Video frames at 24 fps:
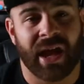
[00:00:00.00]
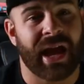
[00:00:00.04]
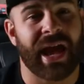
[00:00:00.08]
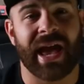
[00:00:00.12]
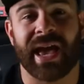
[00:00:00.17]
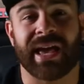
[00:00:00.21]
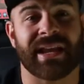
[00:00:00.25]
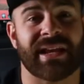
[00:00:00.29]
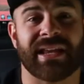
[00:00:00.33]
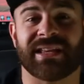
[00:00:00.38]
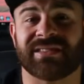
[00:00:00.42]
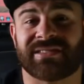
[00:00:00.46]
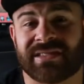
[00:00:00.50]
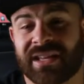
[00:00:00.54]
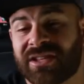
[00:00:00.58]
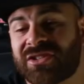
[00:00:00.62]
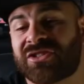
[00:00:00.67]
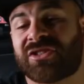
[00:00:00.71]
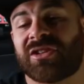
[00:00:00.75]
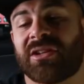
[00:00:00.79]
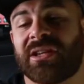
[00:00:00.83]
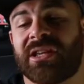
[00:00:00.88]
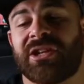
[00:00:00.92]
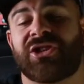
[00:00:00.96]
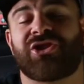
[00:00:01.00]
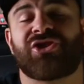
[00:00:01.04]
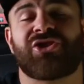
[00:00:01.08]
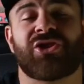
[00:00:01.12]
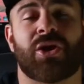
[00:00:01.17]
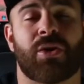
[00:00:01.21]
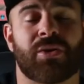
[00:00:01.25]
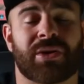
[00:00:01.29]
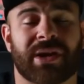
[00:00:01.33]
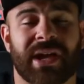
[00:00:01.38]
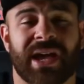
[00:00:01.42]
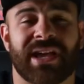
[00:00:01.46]
and essentially
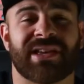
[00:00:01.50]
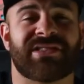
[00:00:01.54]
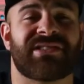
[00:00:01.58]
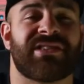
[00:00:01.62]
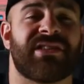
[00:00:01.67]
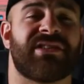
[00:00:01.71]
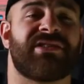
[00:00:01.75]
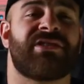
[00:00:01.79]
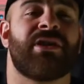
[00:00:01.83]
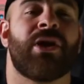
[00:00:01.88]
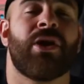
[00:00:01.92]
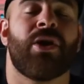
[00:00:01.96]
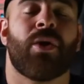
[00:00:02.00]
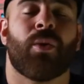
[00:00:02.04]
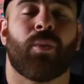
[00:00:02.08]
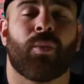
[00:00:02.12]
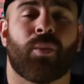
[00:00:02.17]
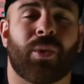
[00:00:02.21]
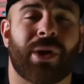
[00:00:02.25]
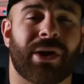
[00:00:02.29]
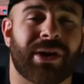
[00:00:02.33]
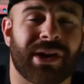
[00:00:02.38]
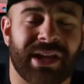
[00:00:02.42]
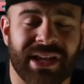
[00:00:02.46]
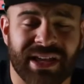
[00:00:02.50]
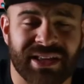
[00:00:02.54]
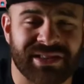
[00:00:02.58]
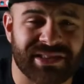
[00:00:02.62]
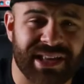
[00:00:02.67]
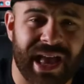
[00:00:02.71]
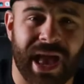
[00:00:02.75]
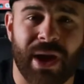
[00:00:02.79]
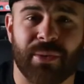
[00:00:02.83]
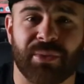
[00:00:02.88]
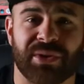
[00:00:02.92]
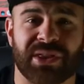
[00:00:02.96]
showcases where he's
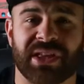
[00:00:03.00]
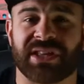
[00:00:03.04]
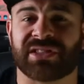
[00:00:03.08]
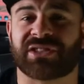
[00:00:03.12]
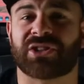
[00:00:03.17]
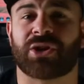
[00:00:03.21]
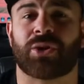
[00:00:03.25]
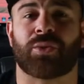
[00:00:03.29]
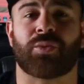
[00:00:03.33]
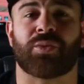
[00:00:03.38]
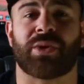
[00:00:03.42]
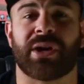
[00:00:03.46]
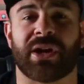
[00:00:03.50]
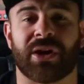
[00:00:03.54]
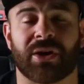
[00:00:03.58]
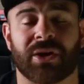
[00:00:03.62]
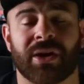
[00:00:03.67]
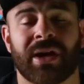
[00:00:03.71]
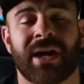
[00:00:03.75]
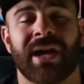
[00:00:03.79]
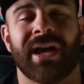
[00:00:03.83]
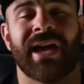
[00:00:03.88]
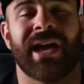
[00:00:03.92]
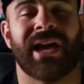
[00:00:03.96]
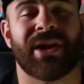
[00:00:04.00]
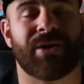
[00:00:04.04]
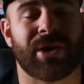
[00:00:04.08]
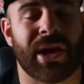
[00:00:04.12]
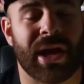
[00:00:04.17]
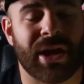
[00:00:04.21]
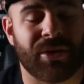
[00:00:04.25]
at with his career in,